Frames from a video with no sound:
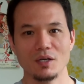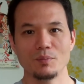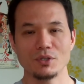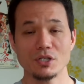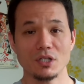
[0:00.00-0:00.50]

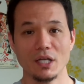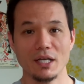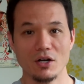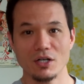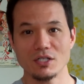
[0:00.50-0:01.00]
but just a
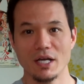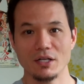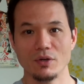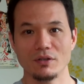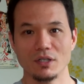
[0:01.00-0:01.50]
lighthearted side of
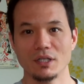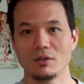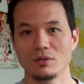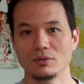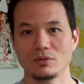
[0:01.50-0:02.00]
you, I think
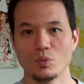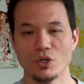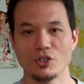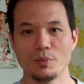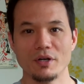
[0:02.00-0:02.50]
that'll
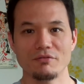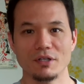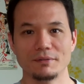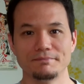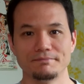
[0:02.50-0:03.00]
work to your benefit.